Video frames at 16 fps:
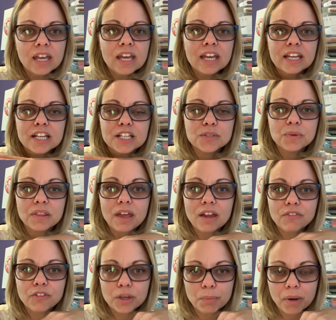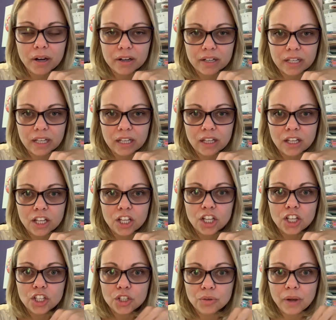Because with every party,
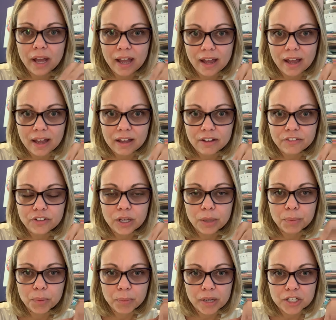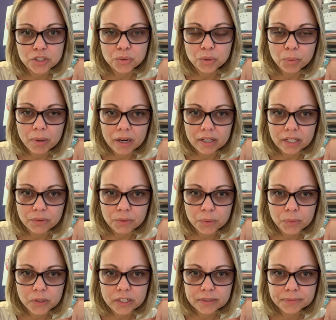you have a perpetual party
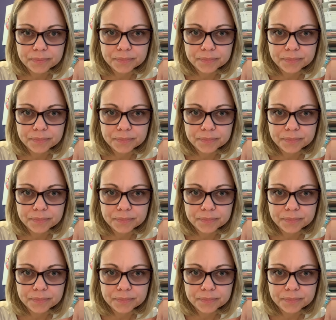reward,